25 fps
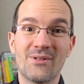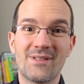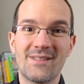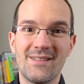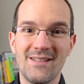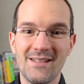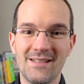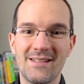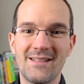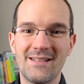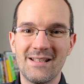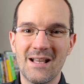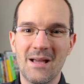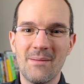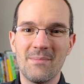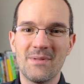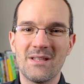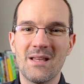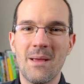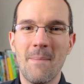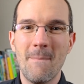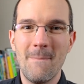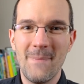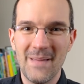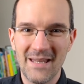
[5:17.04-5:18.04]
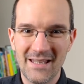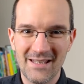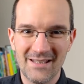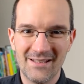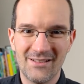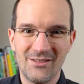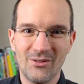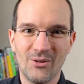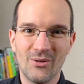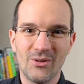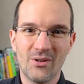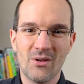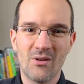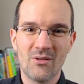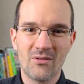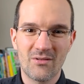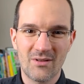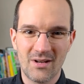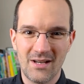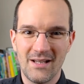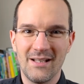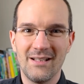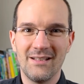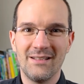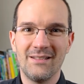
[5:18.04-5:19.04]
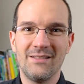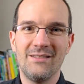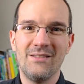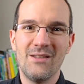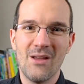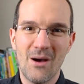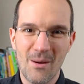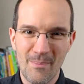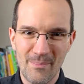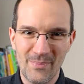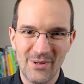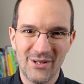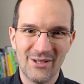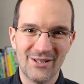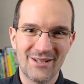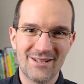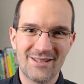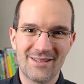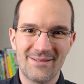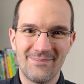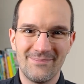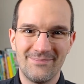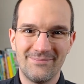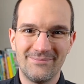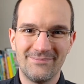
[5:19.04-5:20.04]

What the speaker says: systems based on real numbers.